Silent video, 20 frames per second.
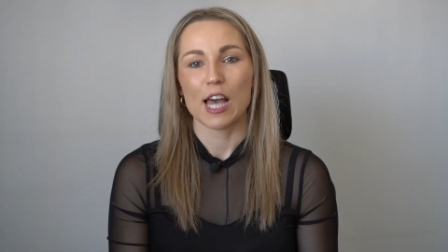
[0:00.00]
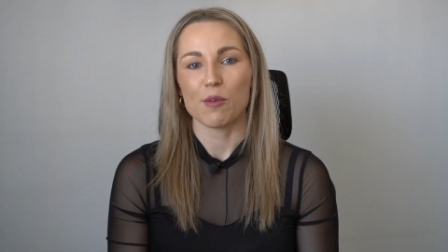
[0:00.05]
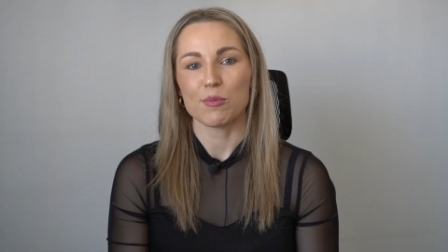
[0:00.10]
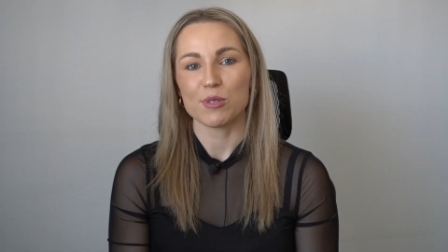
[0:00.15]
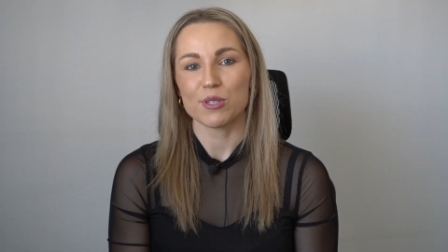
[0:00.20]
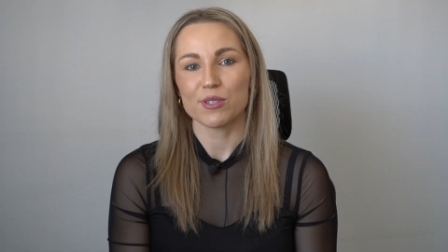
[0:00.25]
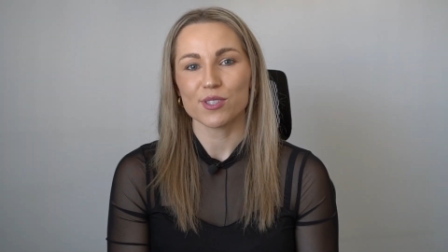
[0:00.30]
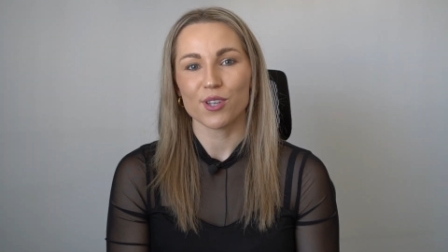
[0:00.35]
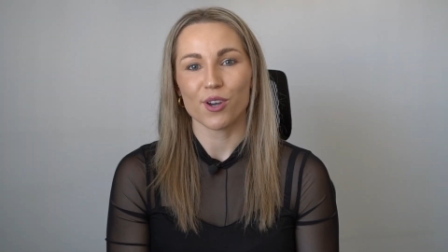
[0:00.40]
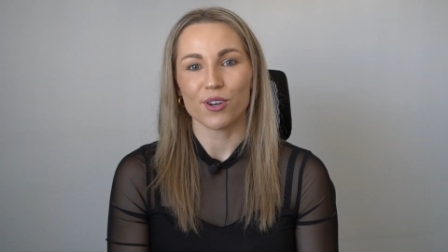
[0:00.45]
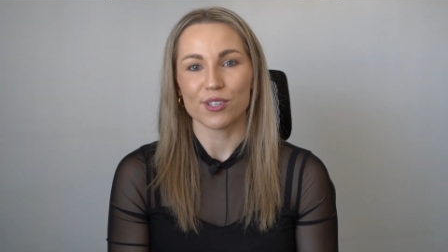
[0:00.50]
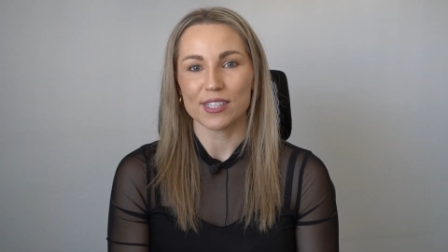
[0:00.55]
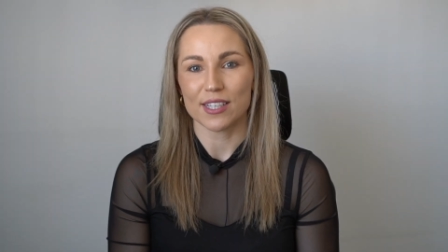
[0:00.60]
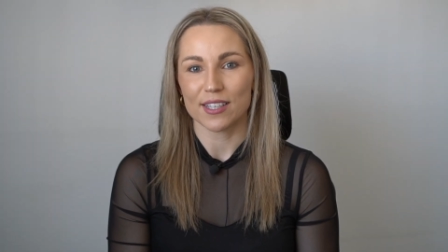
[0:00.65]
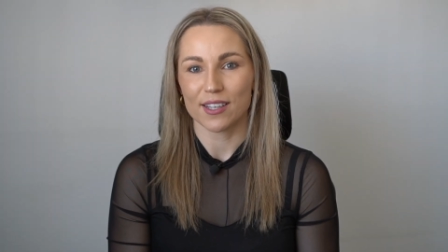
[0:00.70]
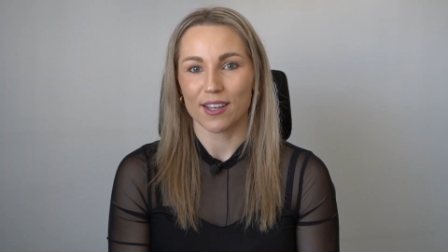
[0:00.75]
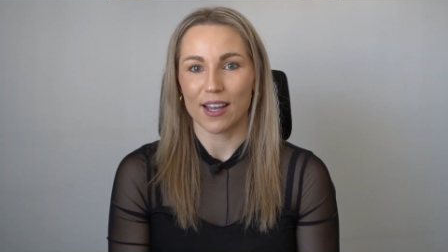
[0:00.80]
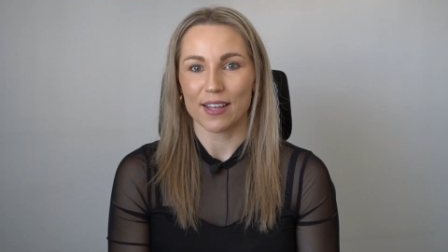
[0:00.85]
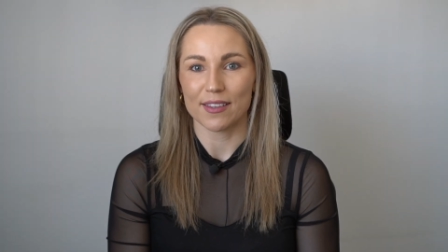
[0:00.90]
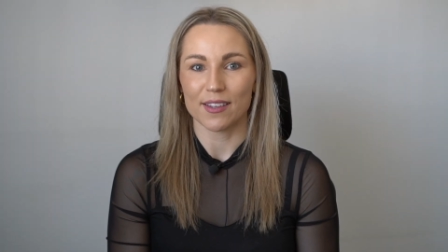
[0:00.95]
Amazon's
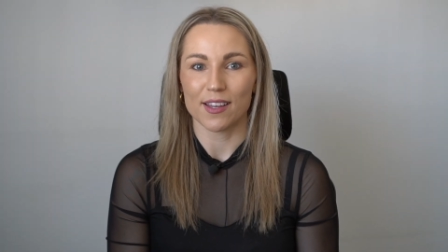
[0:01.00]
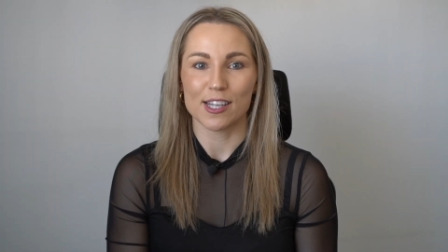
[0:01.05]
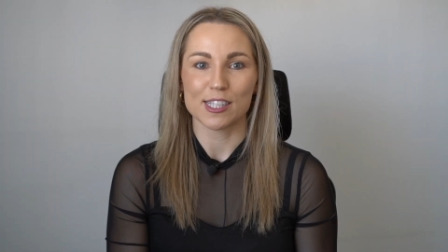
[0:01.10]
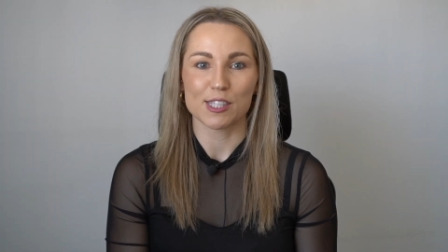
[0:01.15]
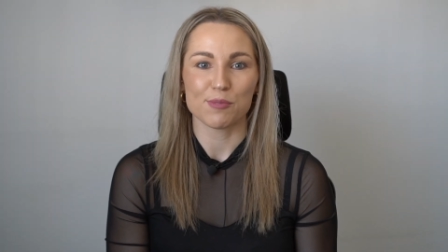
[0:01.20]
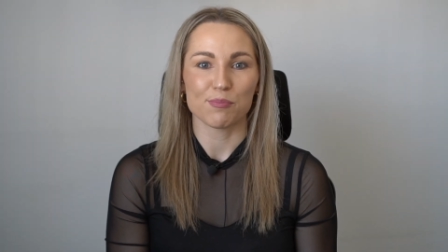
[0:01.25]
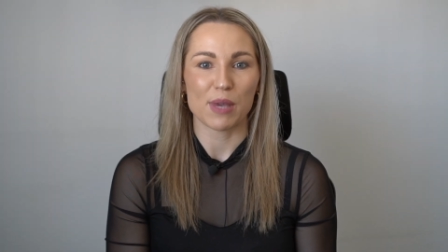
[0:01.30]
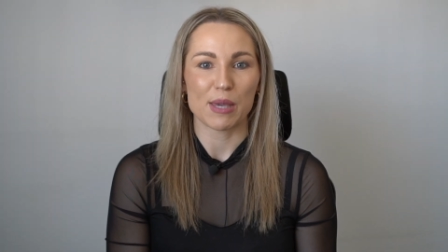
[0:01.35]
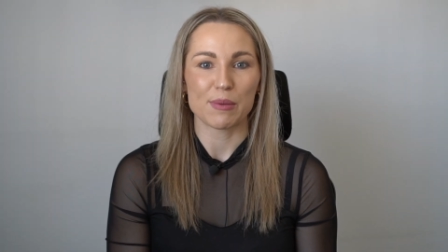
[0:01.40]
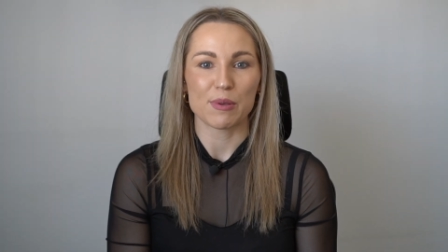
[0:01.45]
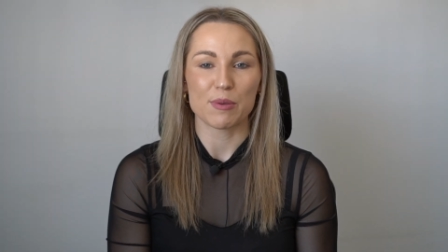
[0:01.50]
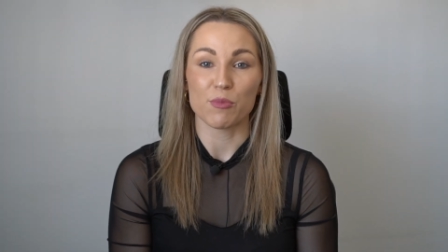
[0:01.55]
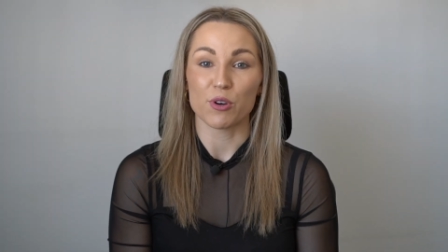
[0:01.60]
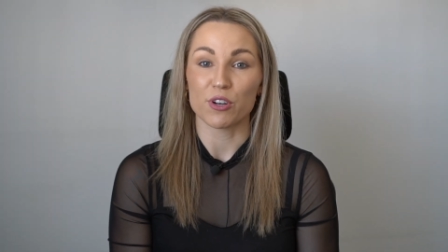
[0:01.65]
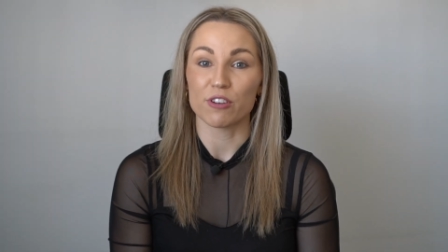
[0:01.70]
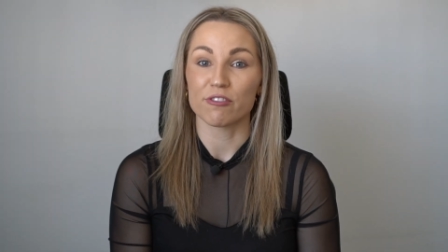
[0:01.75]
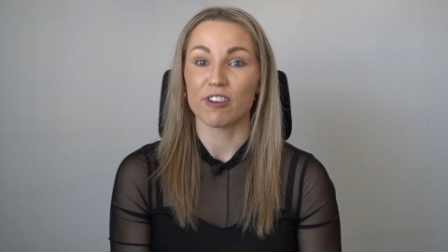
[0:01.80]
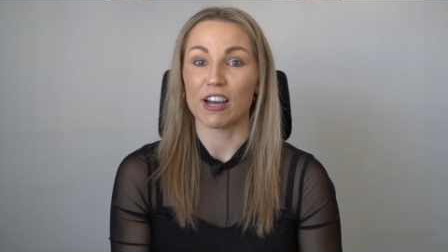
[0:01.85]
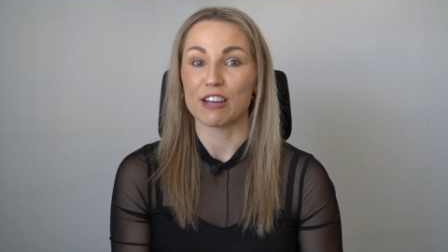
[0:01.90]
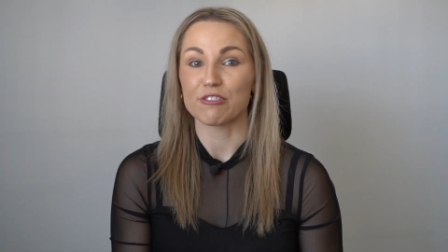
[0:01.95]
content guidelines may be
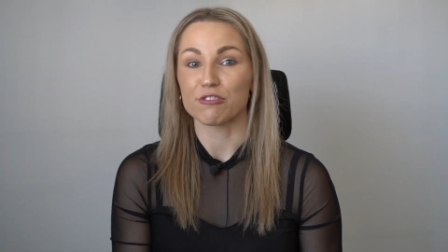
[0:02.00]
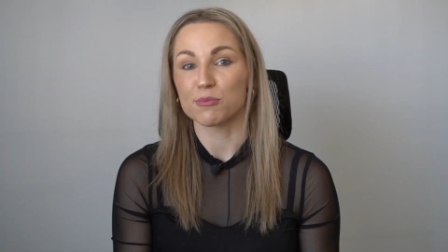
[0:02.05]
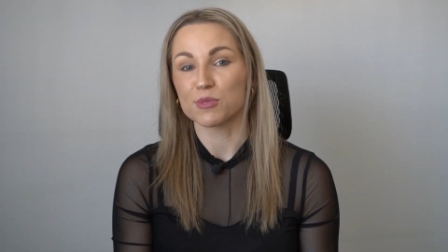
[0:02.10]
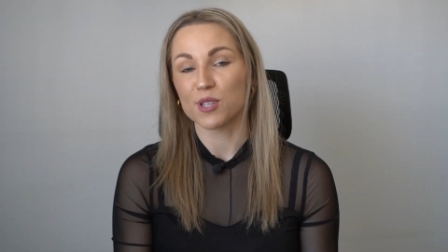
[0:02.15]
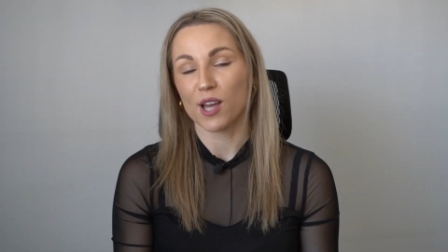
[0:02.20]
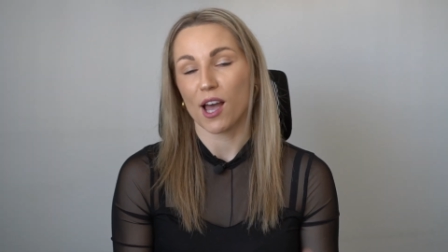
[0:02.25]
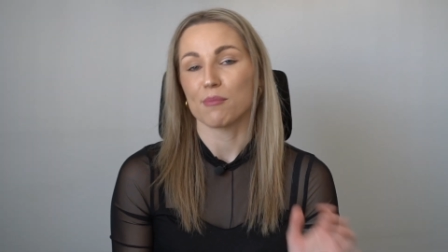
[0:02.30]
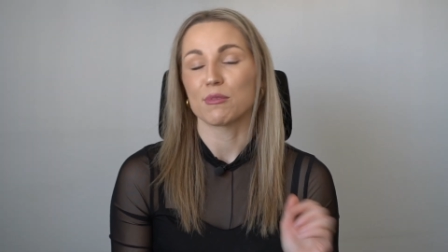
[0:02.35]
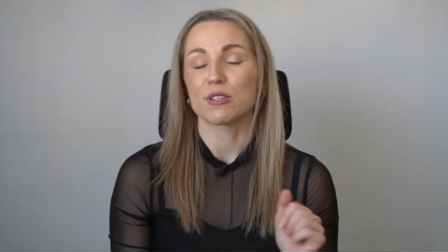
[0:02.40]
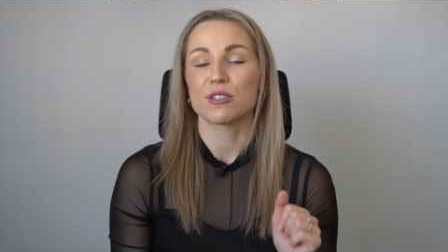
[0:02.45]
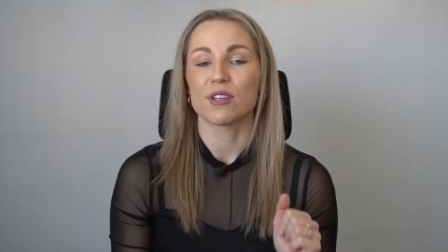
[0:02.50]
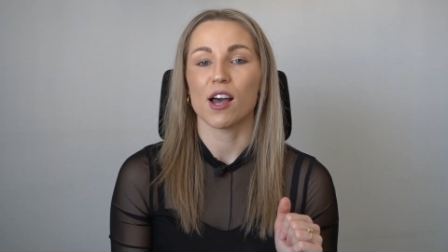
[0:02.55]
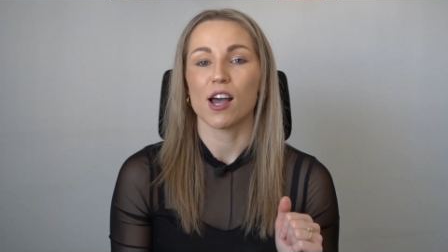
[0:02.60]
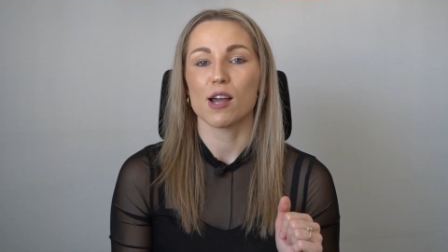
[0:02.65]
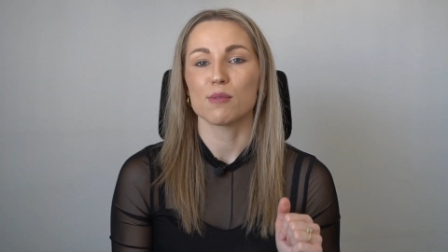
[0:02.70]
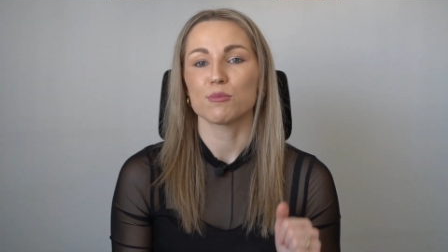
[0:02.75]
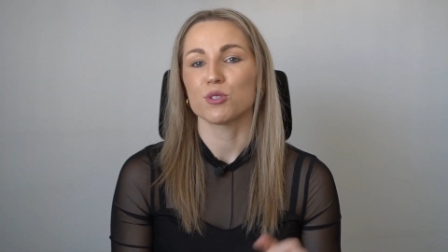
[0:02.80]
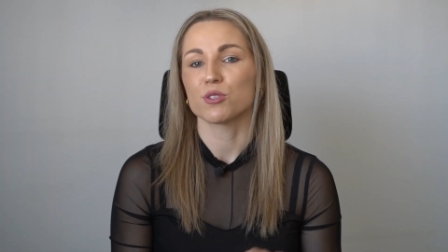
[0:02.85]
modified from time to time,